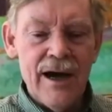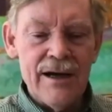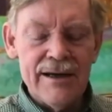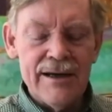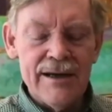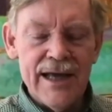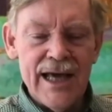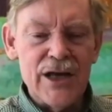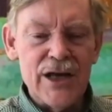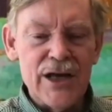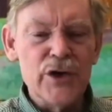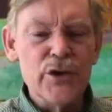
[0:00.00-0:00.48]

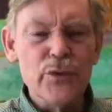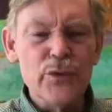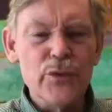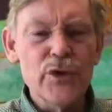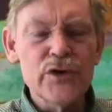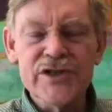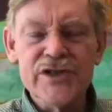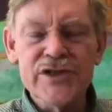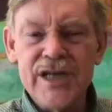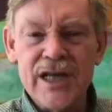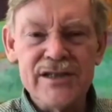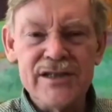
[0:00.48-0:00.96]
Elihu
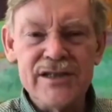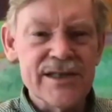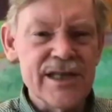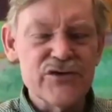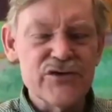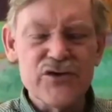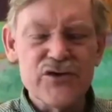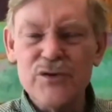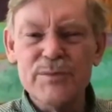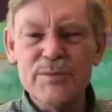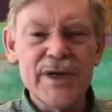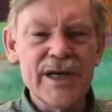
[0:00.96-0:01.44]
Root says
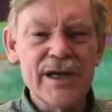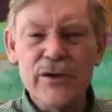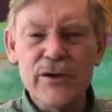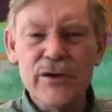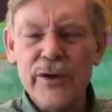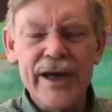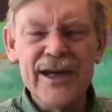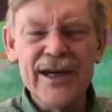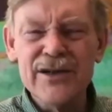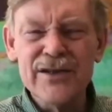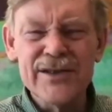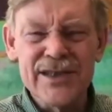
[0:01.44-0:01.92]
this would be a
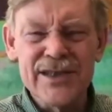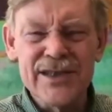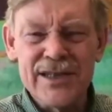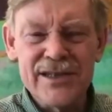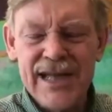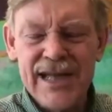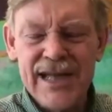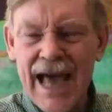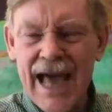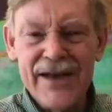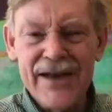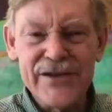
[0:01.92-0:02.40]
greatest
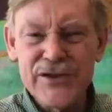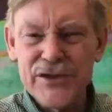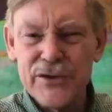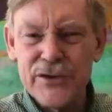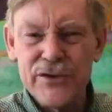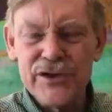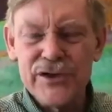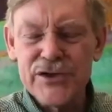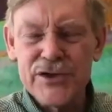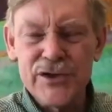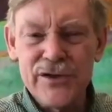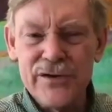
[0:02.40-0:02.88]

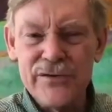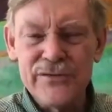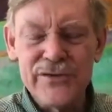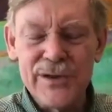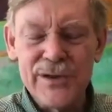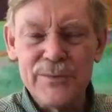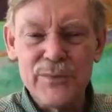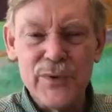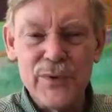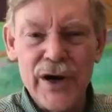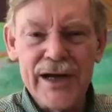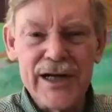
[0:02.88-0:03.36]
disaster, sort of the
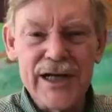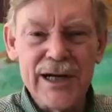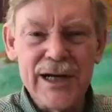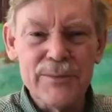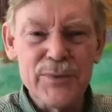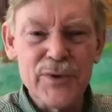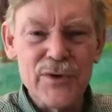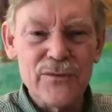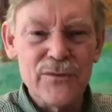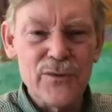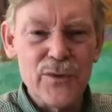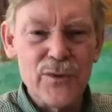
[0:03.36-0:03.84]
breakup
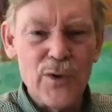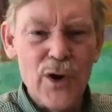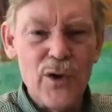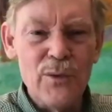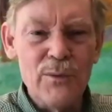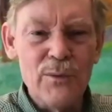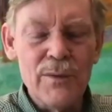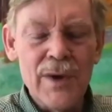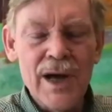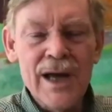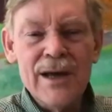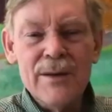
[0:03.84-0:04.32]
of Rome.
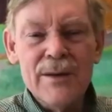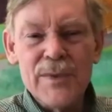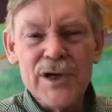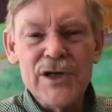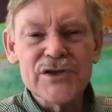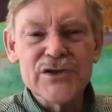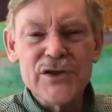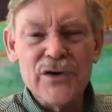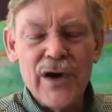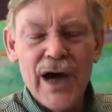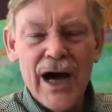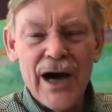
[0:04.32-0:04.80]
But
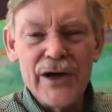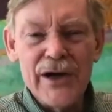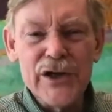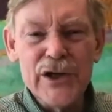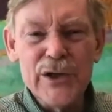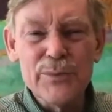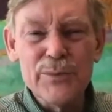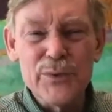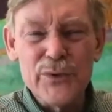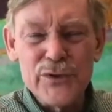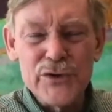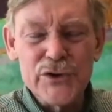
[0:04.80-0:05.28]
so how do you
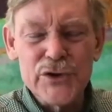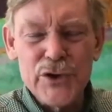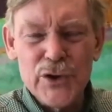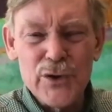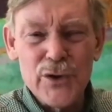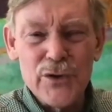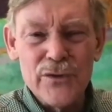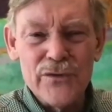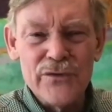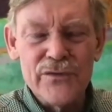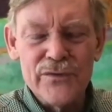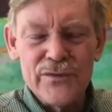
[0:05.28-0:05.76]

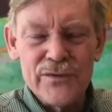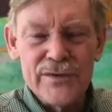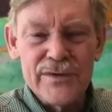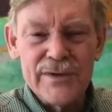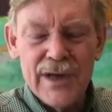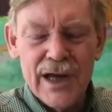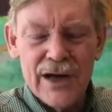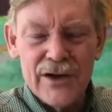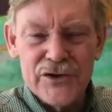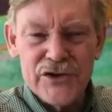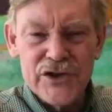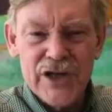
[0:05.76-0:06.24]
preserve
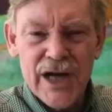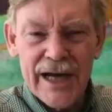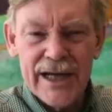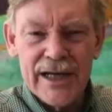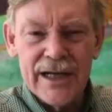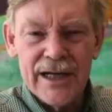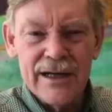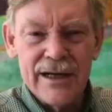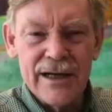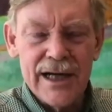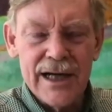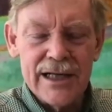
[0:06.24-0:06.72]

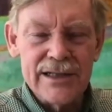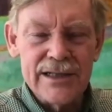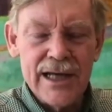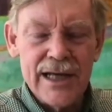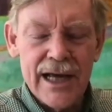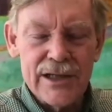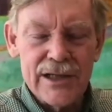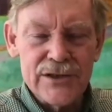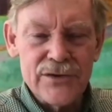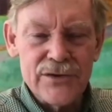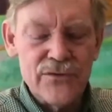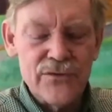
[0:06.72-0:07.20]
China
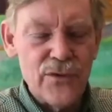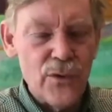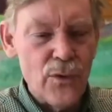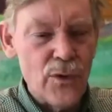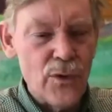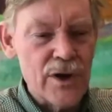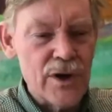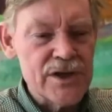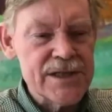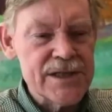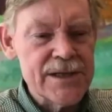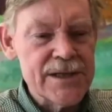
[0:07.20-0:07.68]
as a
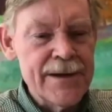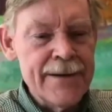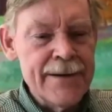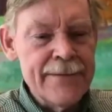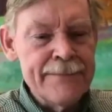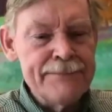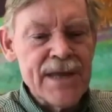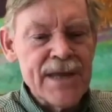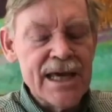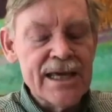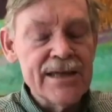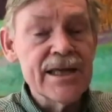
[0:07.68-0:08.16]
force?
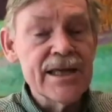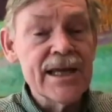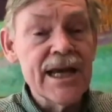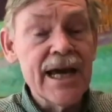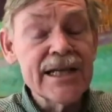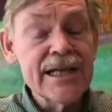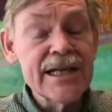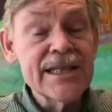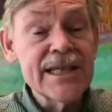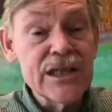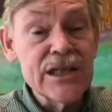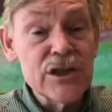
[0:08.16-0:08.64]
In the
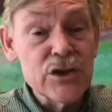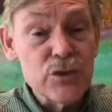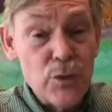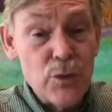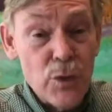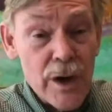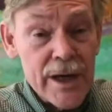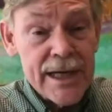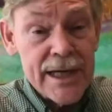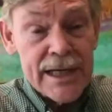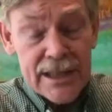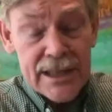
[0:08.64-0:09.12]

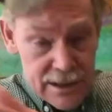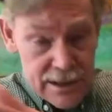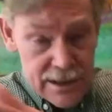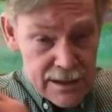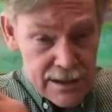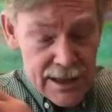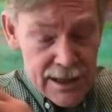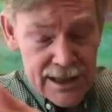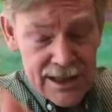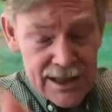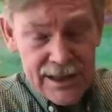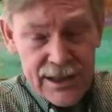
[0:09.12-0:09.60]
1920s,
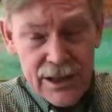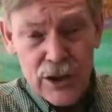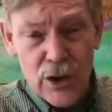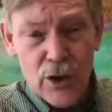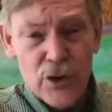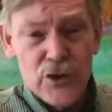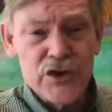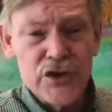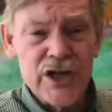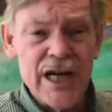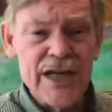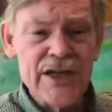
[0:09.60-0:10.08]
this
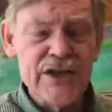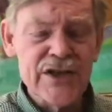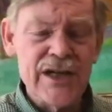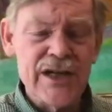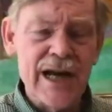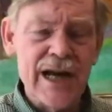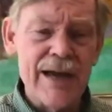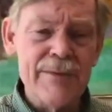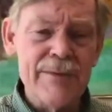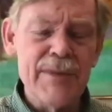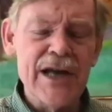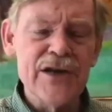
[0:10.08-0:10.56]
negotiation
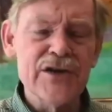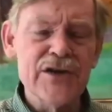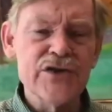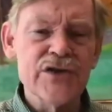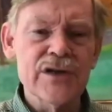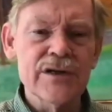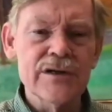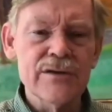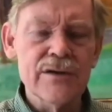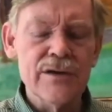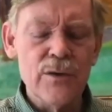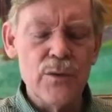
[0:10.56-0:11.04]
I
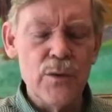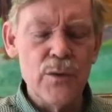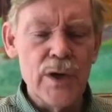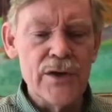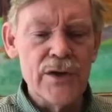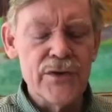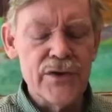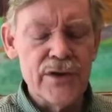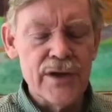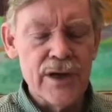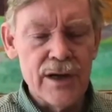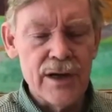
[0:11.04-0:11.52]
mentioned with
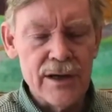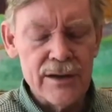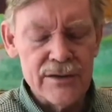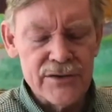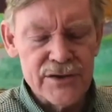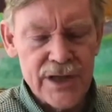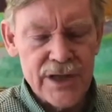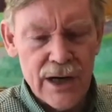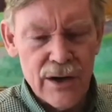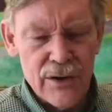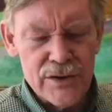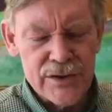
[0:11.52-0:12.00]

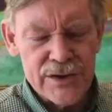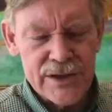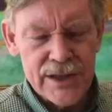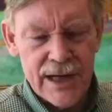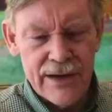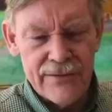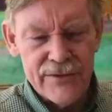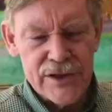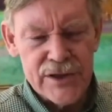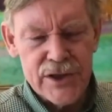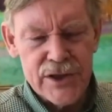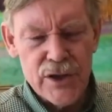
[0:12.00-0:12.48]
Charles
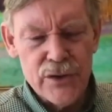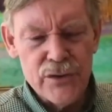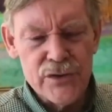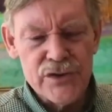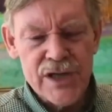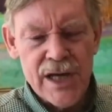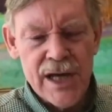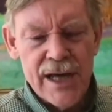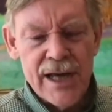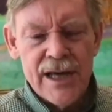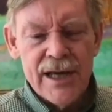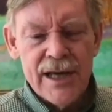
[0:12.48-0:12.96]
Evans Hughes,
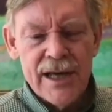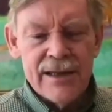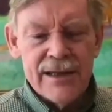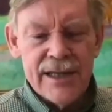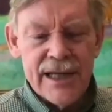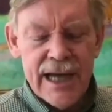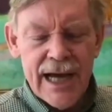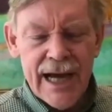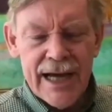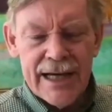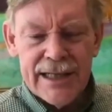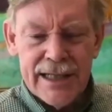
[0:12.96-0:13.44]
the
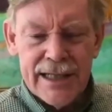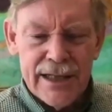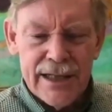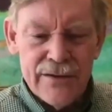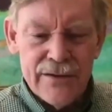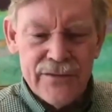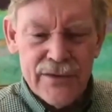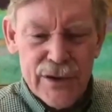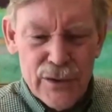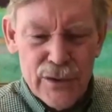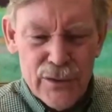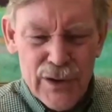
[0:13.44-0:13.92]
idea of
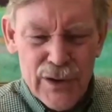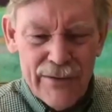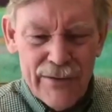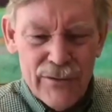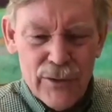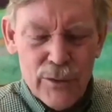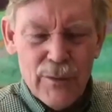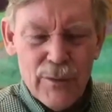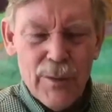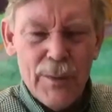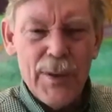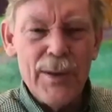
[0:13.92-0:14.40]
you have a
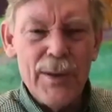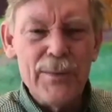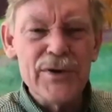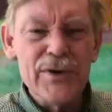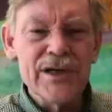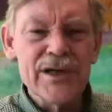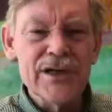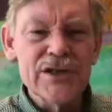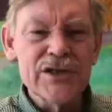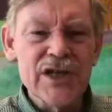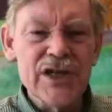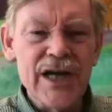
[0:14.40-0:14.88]

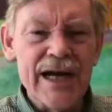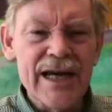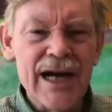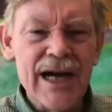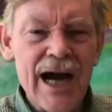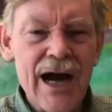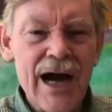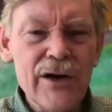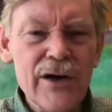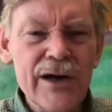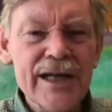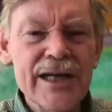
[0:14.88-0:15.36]
Republican China,
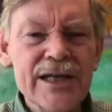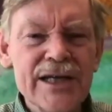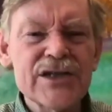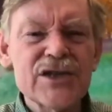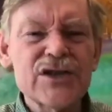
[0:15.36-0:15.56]
how can